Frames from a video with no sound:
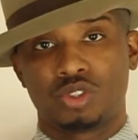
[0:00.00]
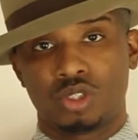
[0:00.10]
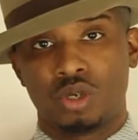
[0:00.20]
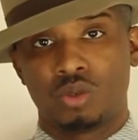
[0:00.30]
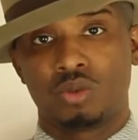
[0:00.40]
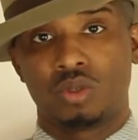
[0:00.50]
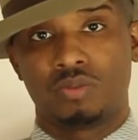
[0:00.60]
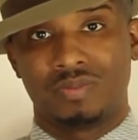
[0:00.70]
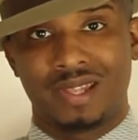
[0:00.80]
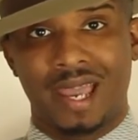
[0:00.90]
show
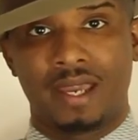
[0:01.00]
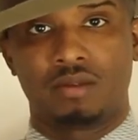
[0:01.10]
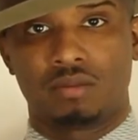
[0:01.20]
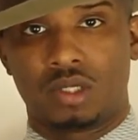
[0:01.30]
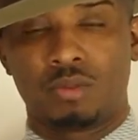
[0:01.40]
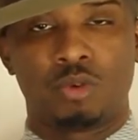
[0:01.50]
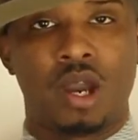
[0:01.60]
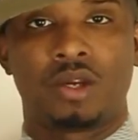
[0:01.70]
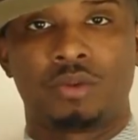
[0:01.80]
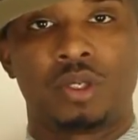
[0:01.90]
that
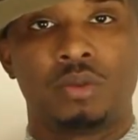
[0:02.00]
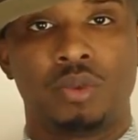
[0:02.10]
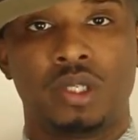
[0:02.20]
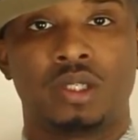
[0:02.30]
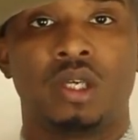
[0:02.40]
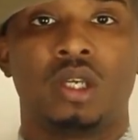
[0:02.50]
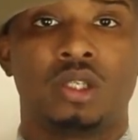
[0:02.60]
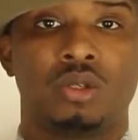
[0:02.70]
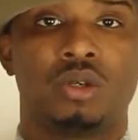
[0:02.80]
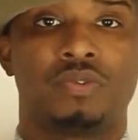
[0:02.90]
camaraderie with
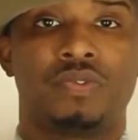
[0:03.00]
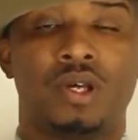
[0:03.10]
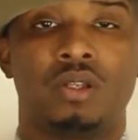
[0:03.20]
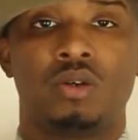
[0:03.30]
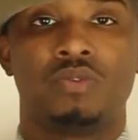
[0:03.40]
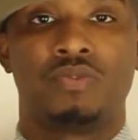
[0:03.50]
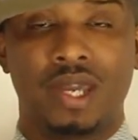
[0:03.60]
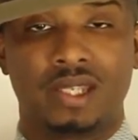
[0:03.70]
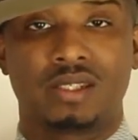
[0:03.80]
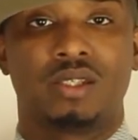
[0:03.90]
your fellow
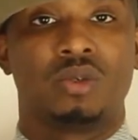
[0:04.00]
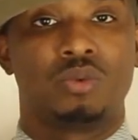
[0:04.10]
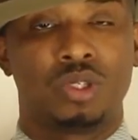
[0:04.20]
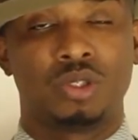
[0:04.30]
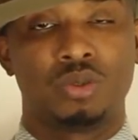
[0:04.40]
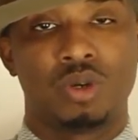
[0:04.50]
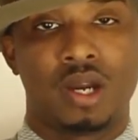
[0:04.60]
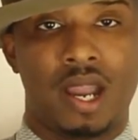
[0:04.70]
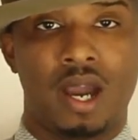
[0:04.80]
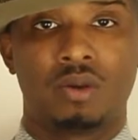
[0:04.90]
vets when you
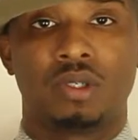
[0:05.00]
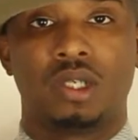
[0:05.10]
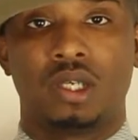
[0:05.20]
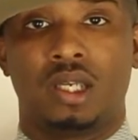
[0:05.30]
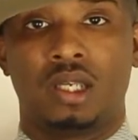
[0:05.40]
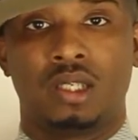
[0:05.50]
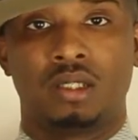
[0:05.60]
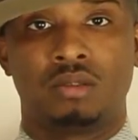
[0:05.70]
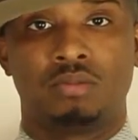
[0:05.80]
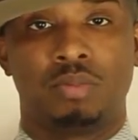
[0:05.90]
are out
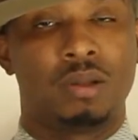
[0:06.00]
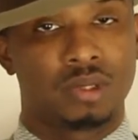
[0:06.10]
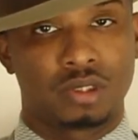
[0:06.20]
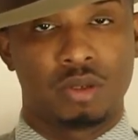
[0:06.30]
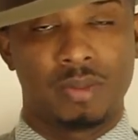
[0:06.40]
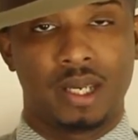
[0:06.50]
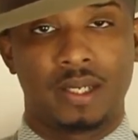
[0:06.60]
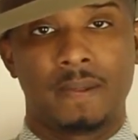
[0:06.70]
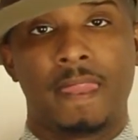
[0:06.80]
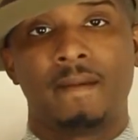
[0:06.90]
in public
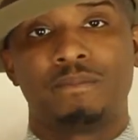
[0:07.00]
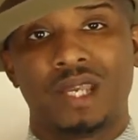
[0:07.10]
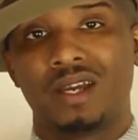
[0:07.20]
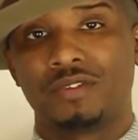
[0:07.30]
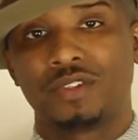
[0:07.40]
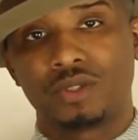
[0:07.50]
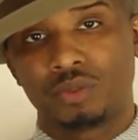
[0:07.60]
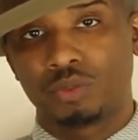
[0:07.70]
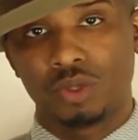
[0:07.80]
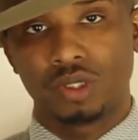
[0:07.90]
domain. Now, if you
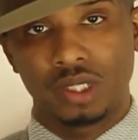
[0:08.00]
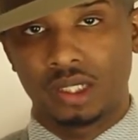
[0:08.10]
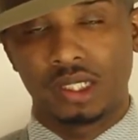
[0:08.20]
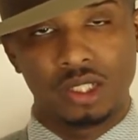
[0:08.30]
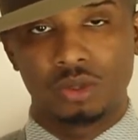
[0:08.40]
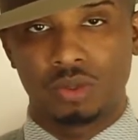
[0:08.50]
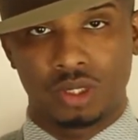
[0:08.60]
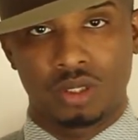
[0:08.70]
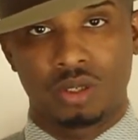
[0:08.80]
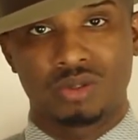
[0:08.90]
weren't in either one
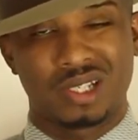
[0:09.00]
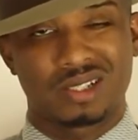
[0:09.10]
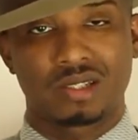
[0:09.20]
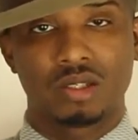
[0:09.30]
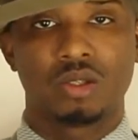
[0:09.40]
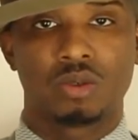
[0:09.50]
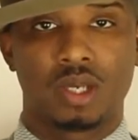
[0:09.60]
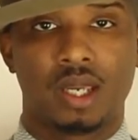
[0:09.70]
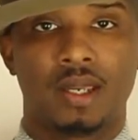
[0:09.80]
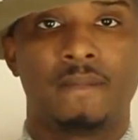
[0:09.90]
of those, that's still
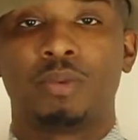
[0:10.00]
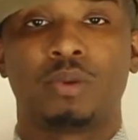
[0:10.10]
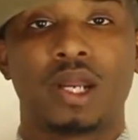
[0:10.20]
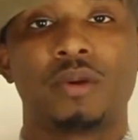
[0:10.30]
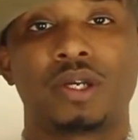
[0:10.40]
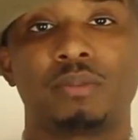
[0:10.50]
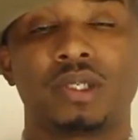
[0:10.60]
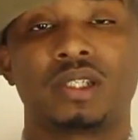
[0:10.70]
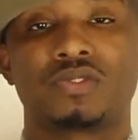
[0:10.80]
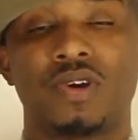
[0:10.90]
okay. But what I
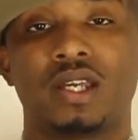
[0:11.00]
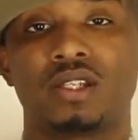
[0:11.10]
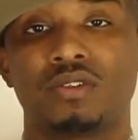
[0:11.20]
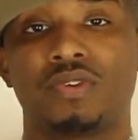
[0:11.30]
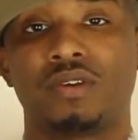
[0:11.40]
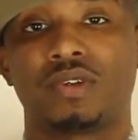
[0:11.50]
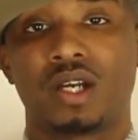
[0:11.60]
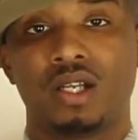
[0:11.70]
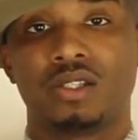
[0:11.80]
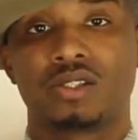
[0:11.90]
recommend is finding your favorite
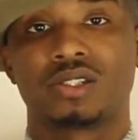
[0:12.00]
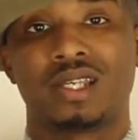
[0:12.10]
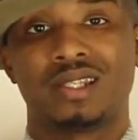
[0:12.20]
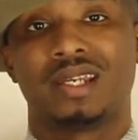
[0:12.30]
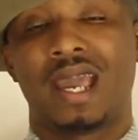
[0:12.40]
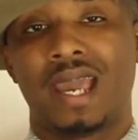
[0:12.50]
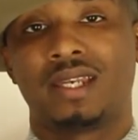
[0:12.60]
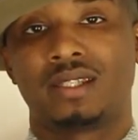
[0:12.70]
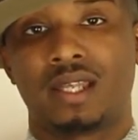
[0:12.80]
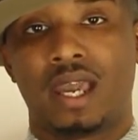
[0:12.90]
colors and then
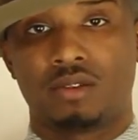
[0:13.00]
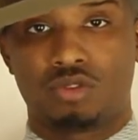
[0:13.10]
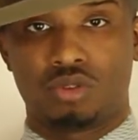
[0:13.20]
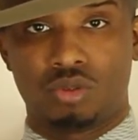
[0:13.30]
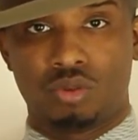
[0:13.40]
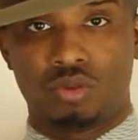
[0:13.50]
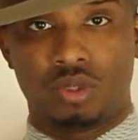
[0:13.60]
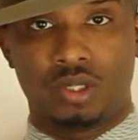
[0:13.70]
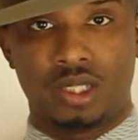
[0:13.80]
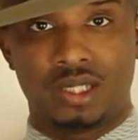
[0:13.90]
adding that to
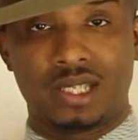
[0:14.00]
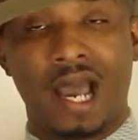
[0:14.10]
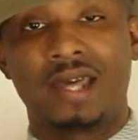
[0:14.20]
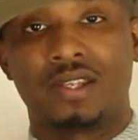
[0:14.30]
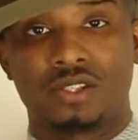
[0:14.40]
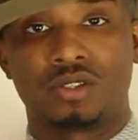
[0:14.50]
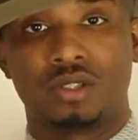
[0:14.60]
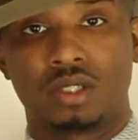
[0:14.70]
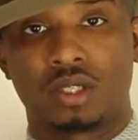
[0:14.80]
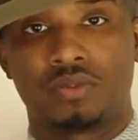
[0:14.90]
the tie that you're
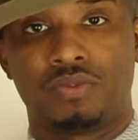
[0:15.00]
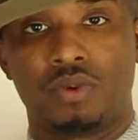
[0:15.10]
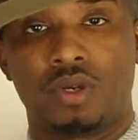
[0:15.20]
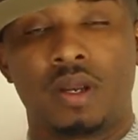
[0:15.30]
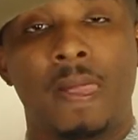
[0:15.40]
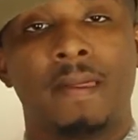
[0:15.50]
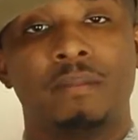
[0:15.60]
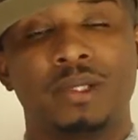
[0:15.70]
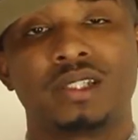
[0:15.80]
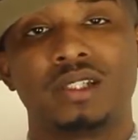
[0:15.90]
looking for.
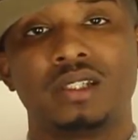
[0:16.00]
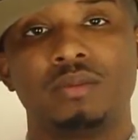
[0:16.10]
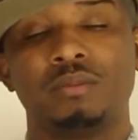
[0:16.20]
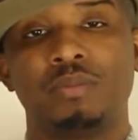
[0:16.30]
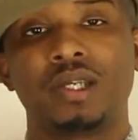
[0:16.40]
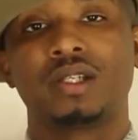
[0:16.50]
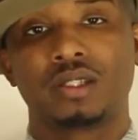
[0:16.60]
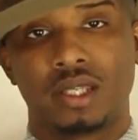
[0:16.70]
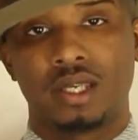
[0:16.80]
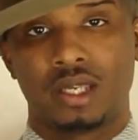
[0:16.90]
But the bigger
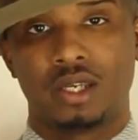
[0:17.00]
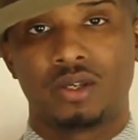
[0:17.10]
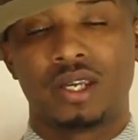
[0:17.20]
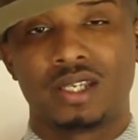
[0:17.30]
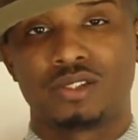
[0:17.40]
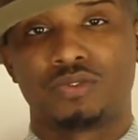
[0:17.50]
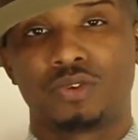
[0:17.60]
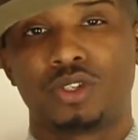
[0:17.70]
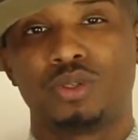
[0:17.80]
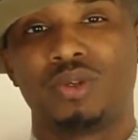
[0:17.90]
thing here is for
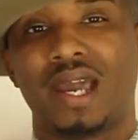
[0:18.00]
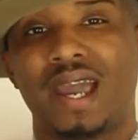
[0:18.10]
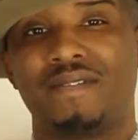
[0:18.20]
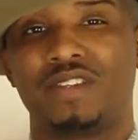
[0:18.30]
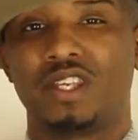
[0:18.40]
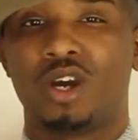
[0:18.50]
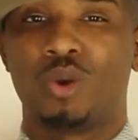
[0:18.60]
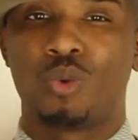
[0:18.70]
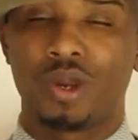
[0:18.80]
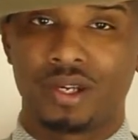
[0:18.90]
you to have the
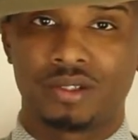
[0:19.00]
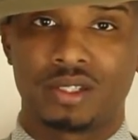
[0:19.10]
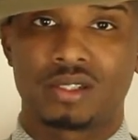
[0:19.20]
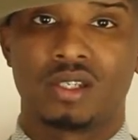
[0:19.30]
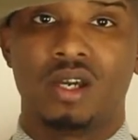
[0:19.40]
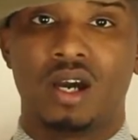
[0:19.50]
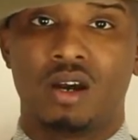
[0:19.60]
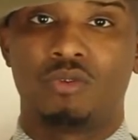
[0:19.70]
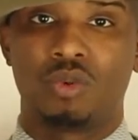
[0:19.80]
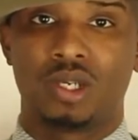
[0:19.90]
awareness
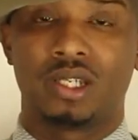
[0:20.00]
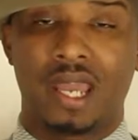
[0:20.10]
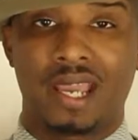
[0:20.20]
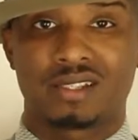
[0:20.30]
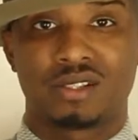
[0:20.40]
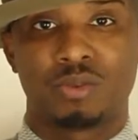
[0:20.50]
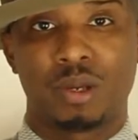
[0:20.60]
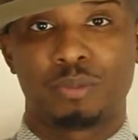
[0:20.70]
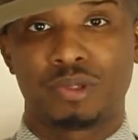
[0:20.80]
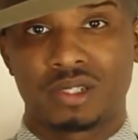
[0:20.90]
of what it actually
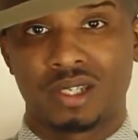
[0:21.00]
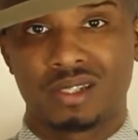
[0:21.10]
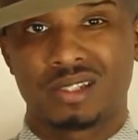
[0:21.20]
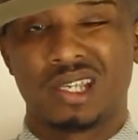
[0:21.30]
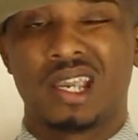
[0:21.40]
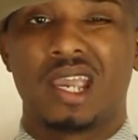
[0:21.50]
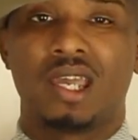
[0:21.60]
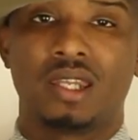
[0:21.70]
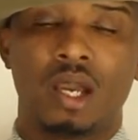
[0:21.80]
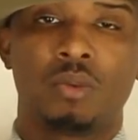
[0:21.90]
represents.
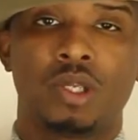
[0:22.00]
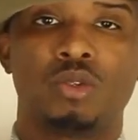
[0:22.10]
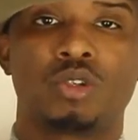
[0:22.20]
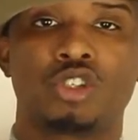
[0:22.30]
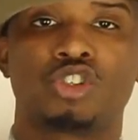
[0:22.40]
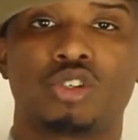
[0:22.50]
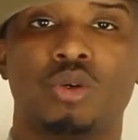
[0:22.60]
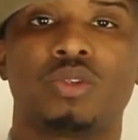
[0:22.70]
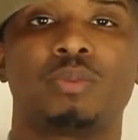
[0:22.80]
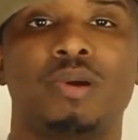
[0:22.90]
And that way you can
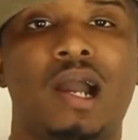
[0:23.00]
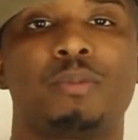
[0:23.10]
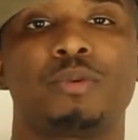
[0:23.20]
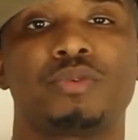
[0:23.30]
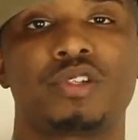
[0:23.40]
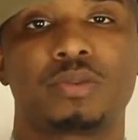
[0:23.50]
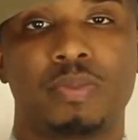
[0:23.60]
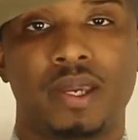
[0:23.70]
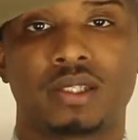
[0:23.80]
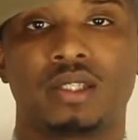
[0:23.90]
show the proper
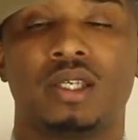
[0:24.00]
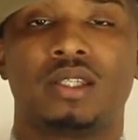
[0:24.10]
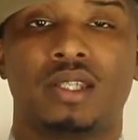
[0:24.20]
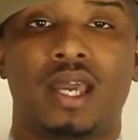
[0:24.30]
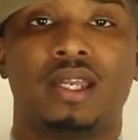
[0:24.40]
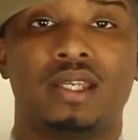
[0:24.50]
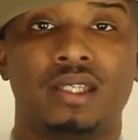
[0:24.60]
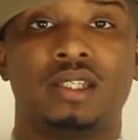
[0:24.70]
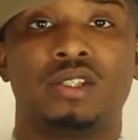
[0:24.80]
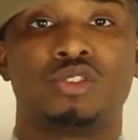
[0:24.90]
respect that it
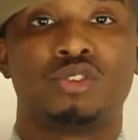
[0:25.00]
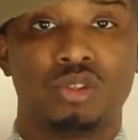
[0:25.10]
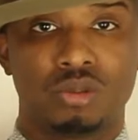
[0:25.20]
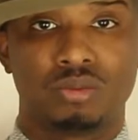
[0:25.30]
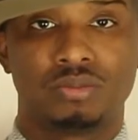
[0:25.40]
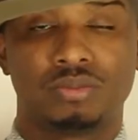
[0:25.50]
is due.